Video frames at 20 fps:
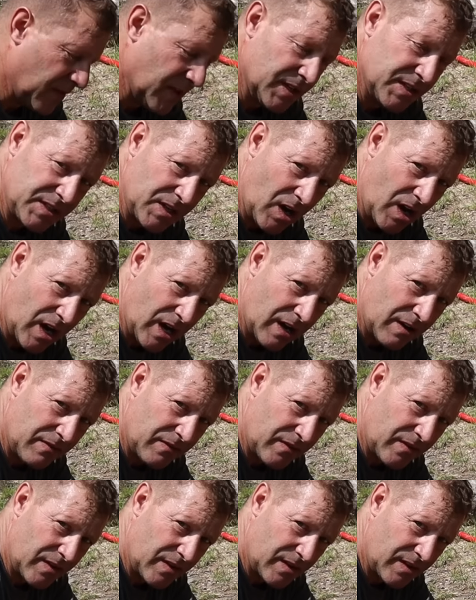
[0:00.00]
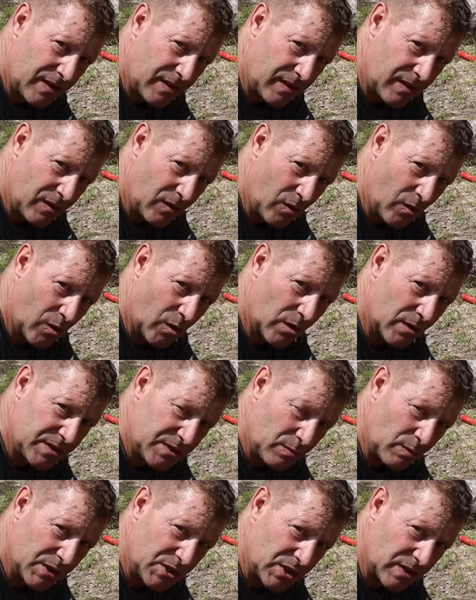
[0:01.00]
this off, or
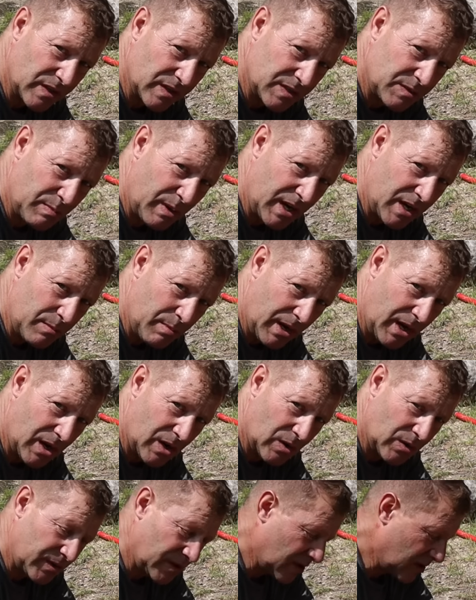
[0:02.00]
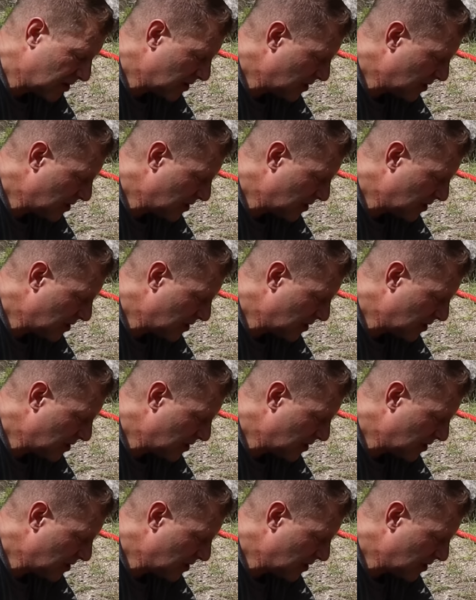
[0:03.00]
switch this pipe out.